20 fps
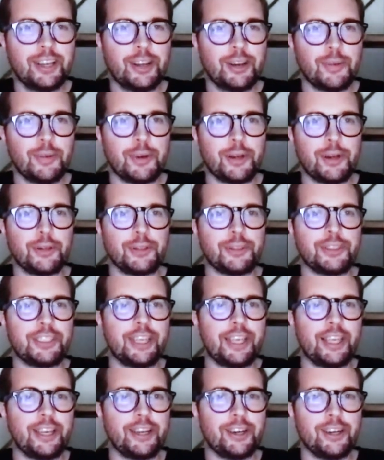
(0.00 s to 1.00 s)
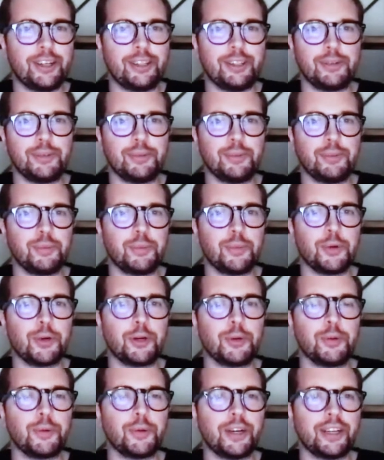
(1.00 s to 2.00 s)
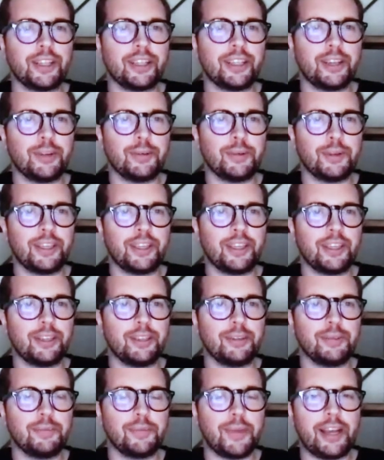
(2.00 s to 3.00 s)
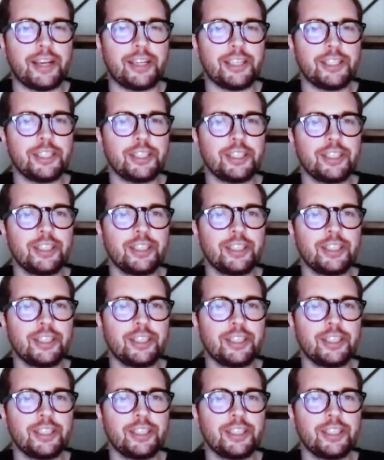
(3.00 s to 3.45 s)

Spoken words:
we don't take on more work than we can manage.